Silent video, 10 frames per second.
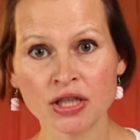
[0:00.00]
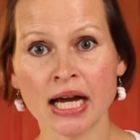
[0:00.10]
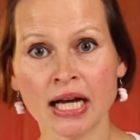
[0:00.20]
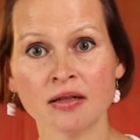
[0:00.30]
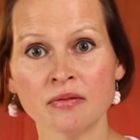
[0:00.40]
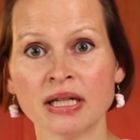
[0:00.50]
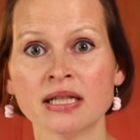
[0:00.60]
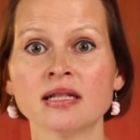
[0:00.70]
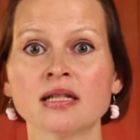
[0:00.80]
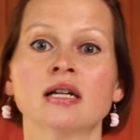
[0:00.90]

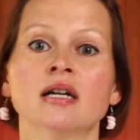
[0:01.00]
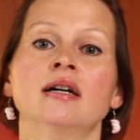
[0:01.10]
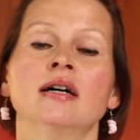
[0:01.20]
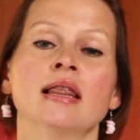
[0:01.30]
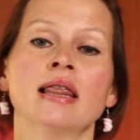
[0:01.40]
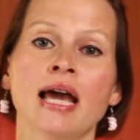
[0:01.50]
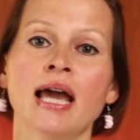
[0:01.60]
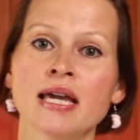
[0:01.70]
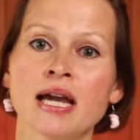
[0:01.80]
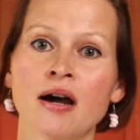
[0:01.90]
elements,
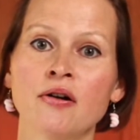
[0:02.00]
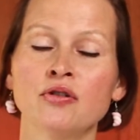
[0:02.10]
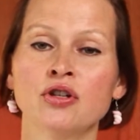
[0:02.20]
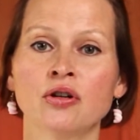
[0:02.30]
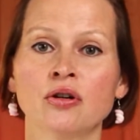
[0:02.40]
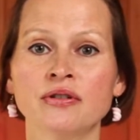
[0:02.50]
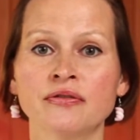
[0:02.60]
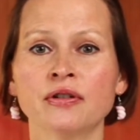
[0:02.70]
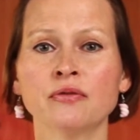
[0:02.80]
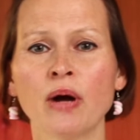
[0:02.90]
layout,
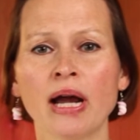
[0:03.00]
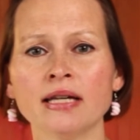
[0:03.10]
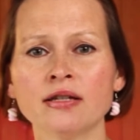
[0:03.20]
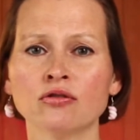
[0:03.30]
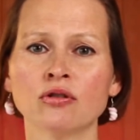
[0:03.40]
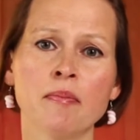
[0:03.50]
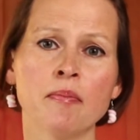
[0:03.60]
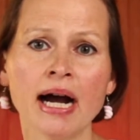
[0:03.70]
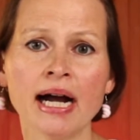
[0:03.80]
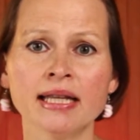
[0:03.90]
different ways to
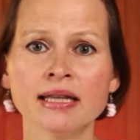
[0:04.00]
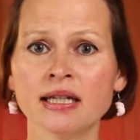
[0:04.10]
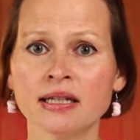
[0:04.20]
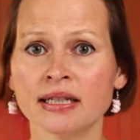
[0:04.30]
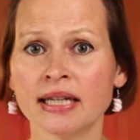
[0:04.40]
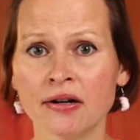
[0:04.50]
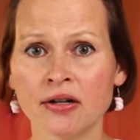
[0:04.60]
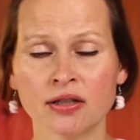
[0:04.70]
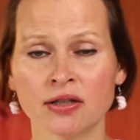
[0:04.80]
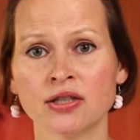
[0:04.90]
combine the
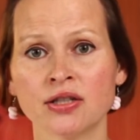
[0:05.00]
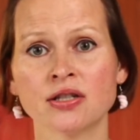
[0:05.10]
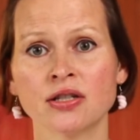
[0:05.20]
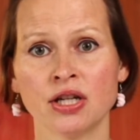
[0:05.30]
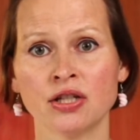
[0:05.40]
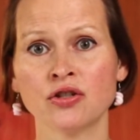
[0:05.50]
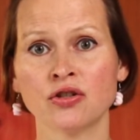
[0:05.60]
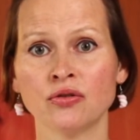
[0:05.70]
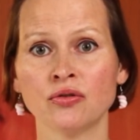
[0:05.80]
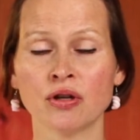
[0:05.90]
characters
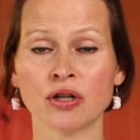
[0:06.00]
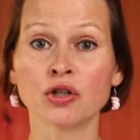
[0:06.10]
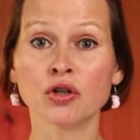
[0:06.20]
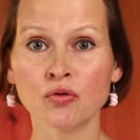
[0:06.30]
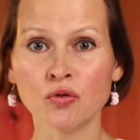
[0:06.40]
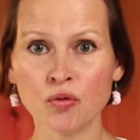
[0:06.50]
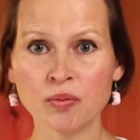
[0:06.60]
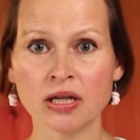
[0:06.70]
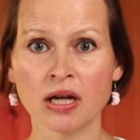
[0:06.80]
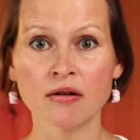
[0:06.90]
into their
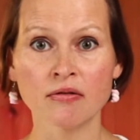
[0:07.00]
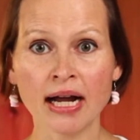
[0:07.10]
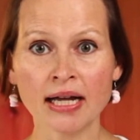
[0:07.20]
groups, right?